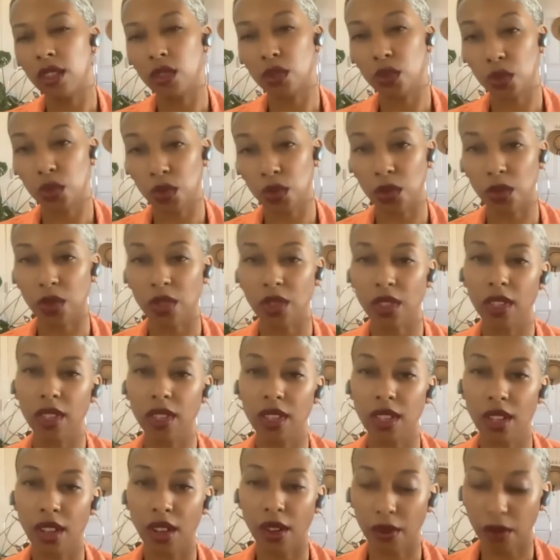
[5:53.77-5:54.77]
The truth
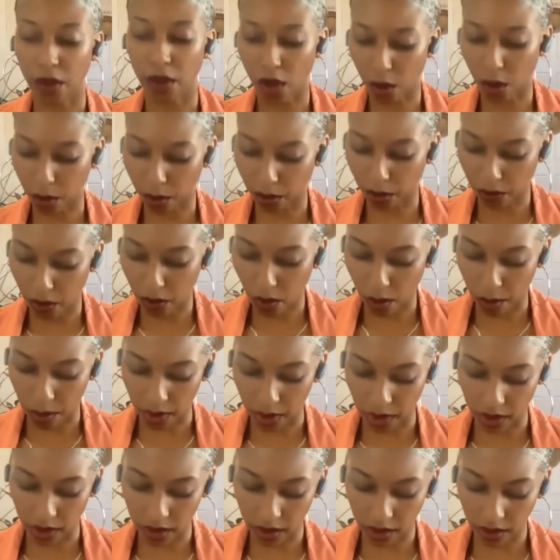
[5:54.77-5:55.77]
of all
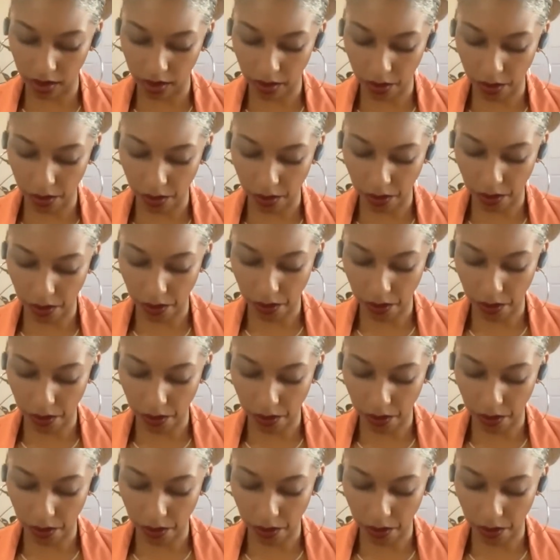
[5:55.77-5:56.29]
performance.